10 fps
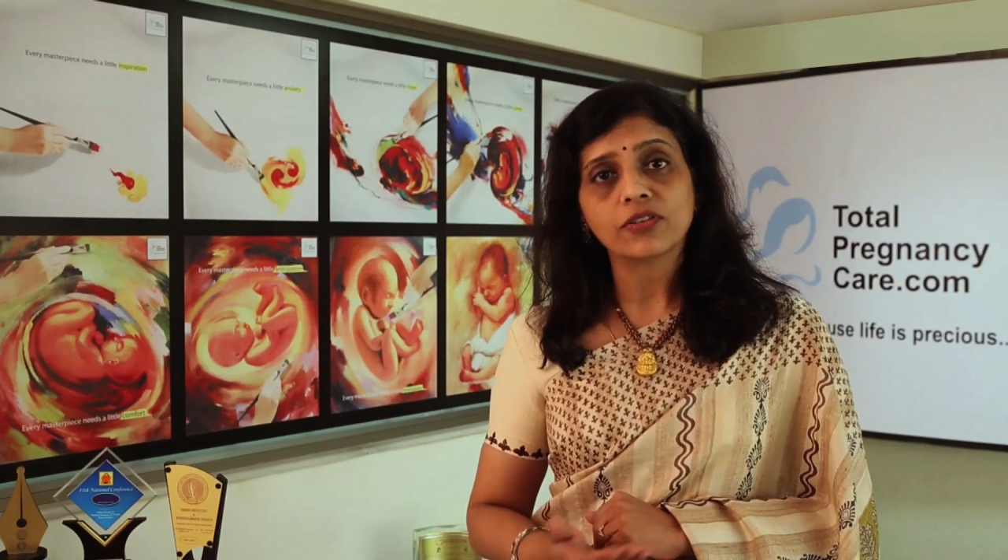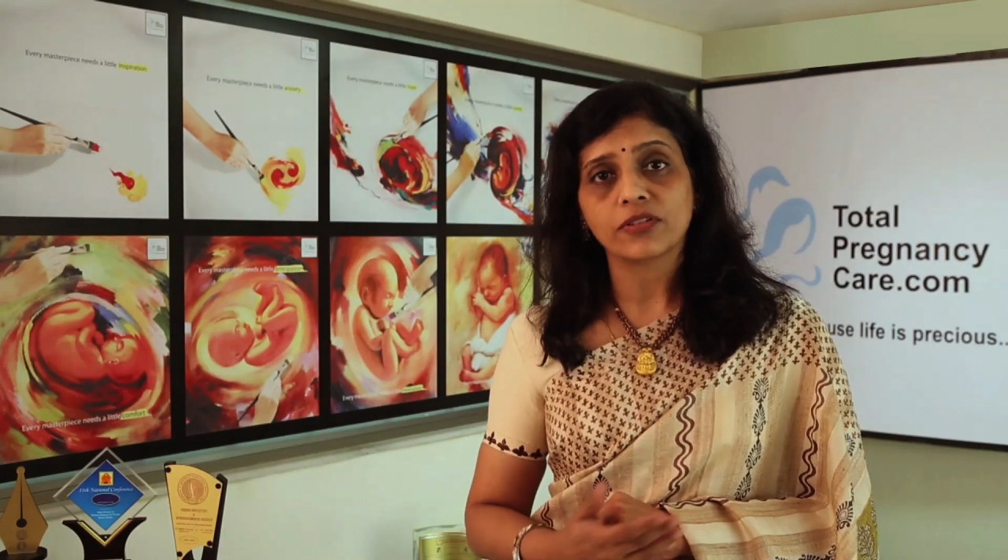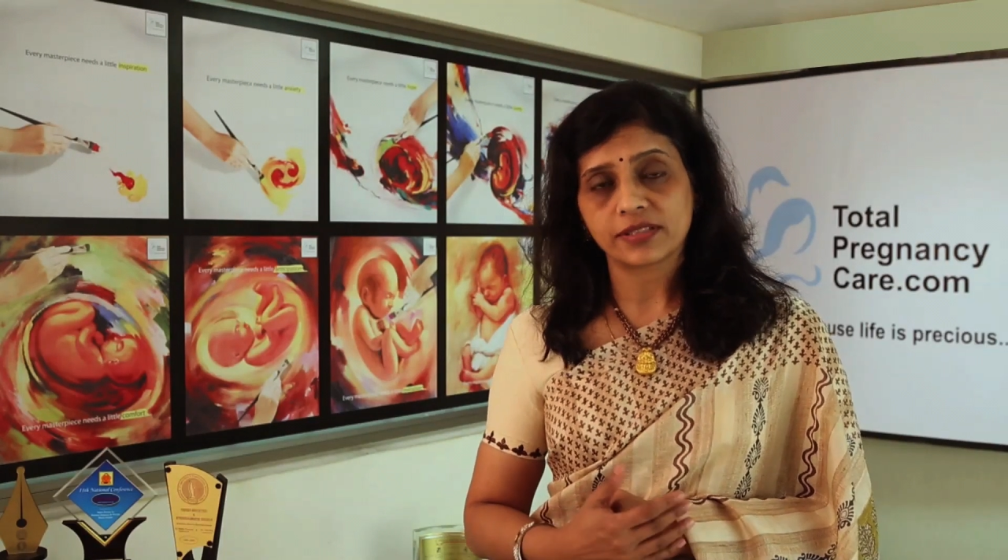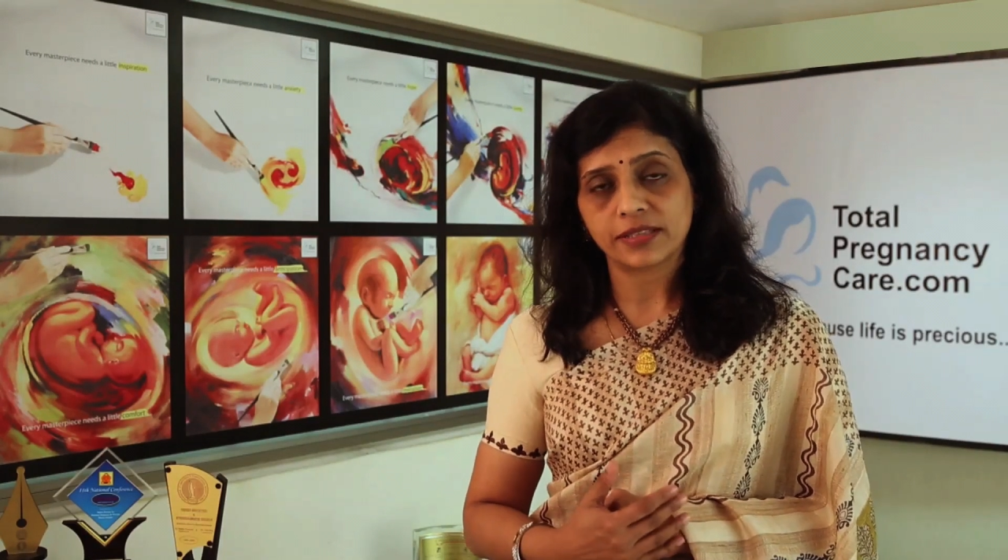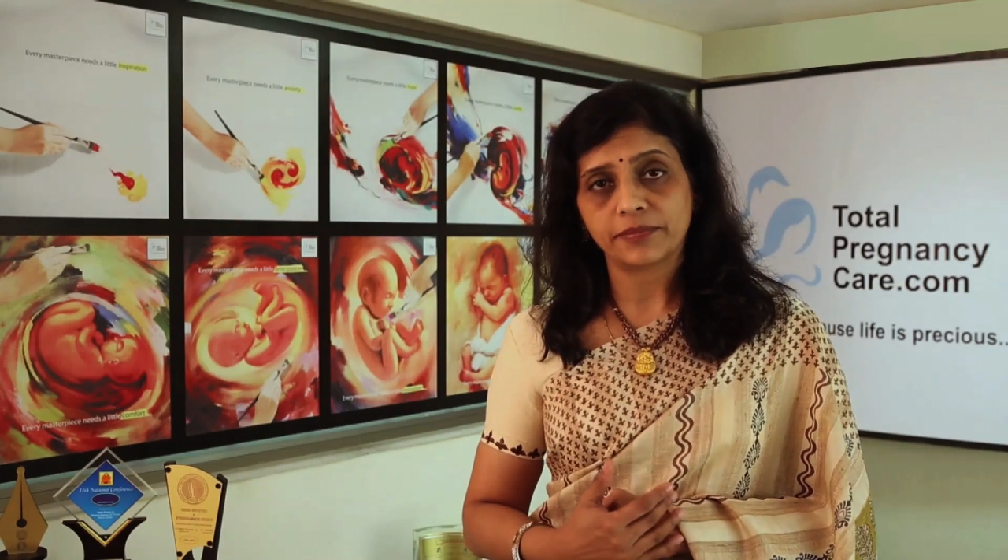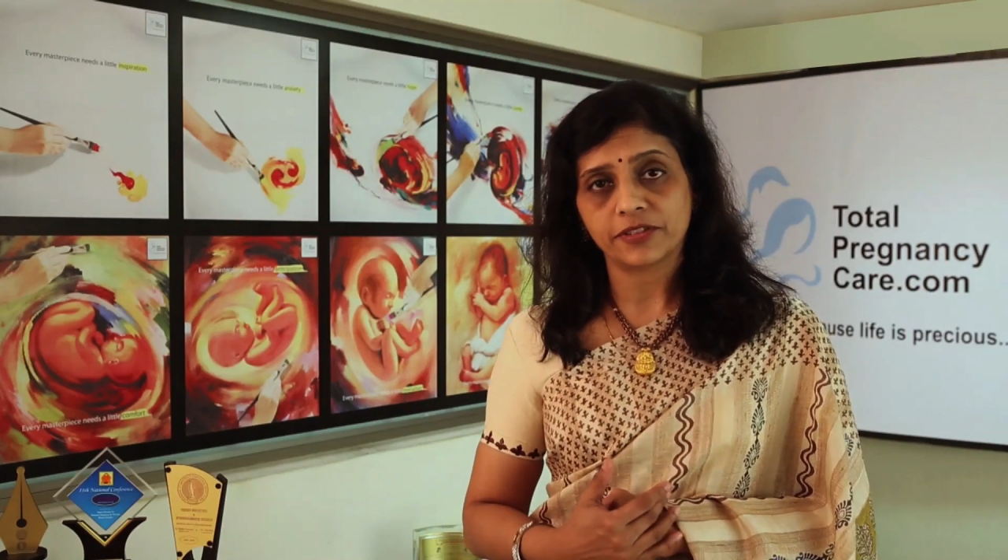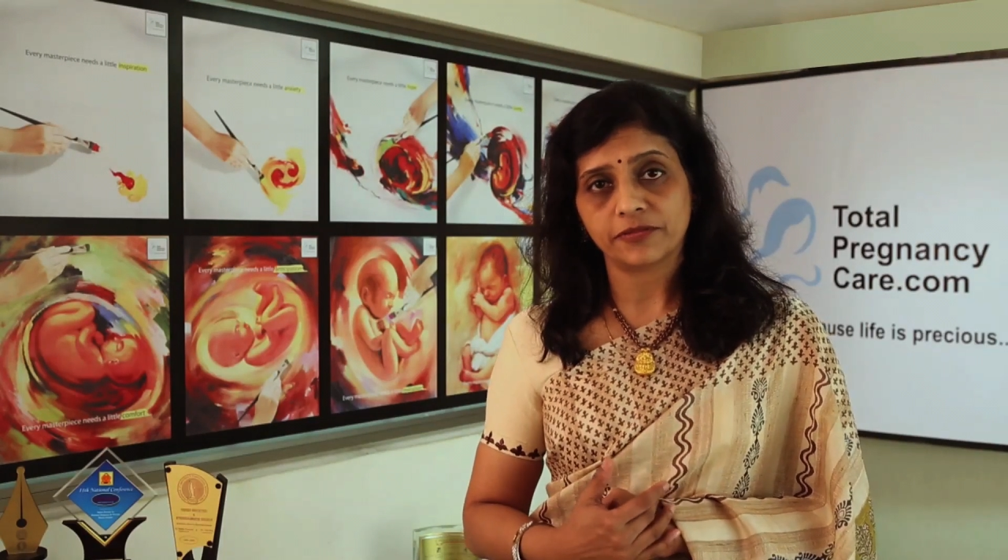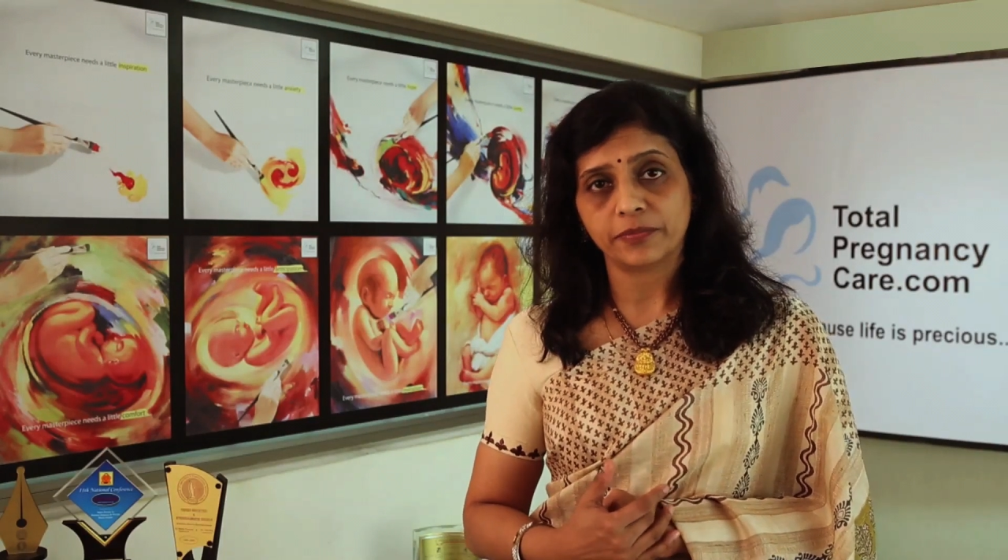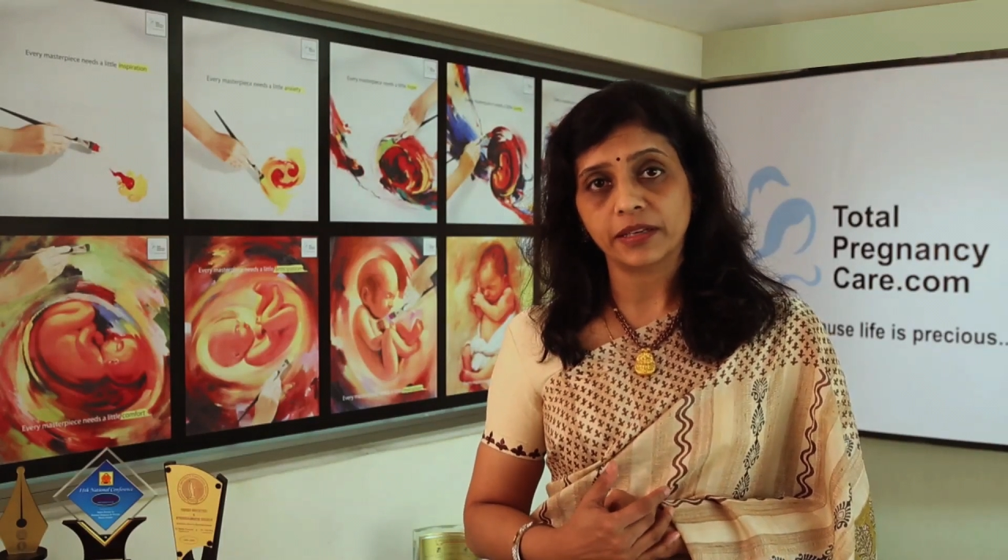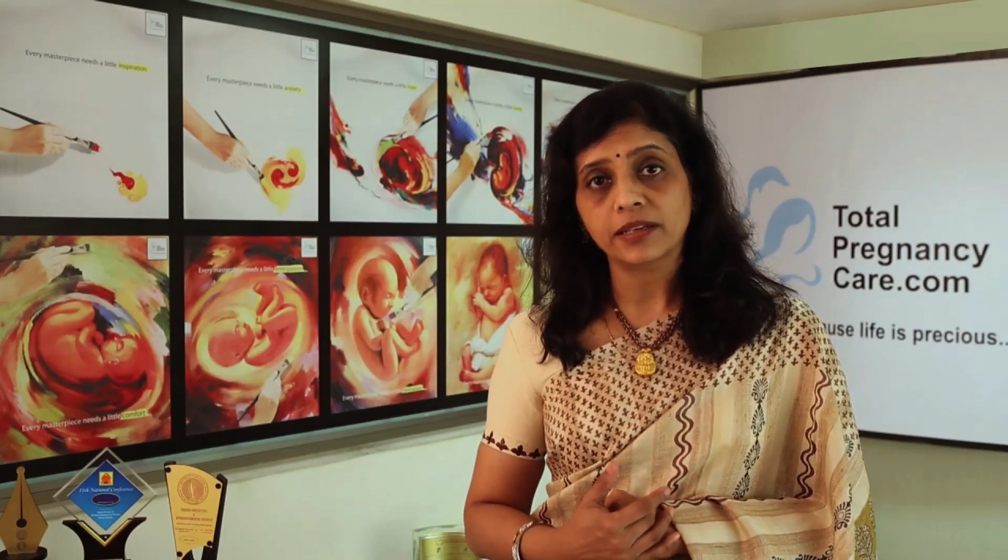
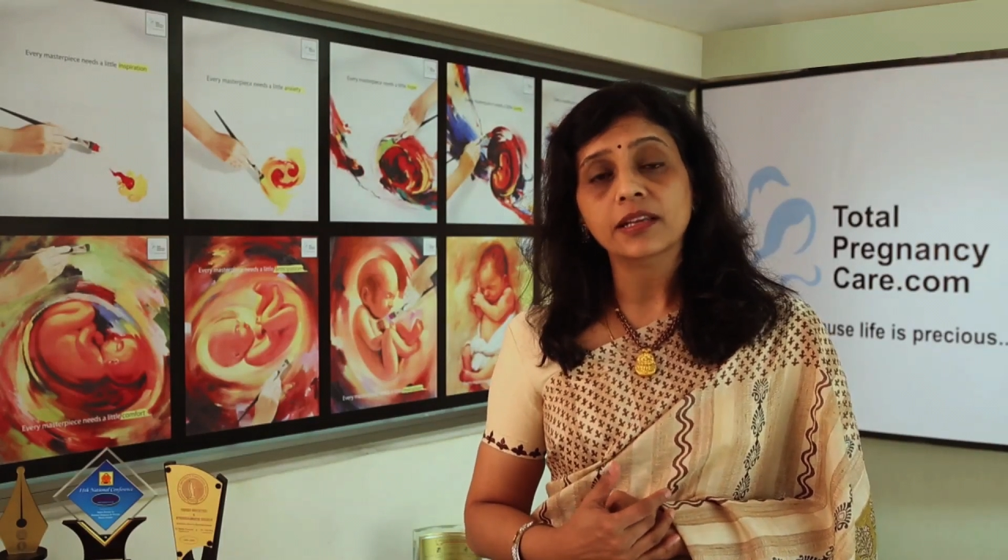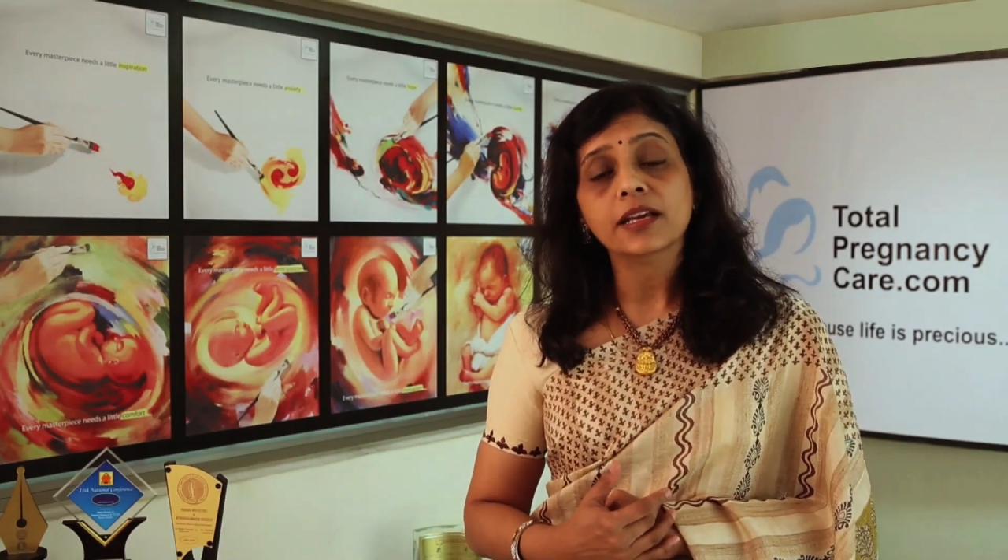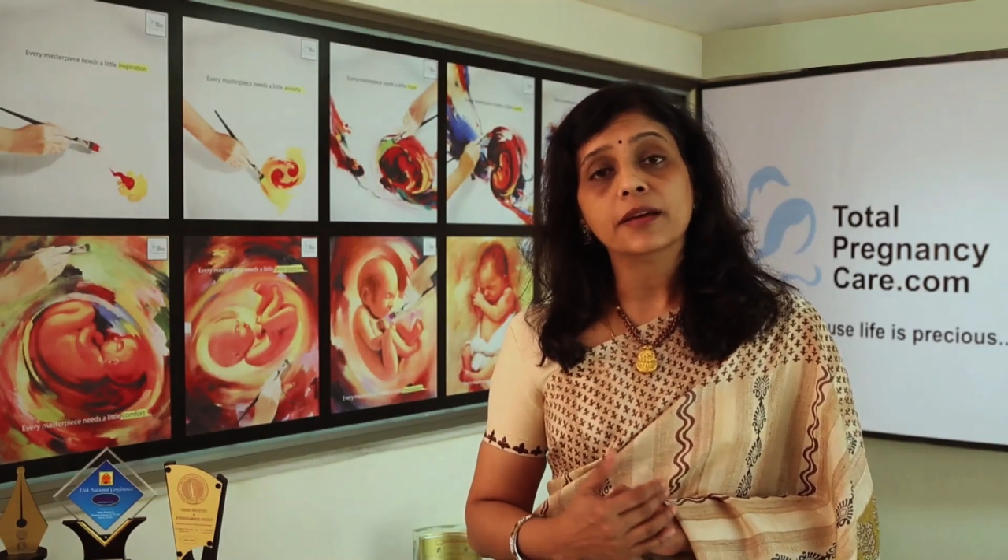contraceptive pill,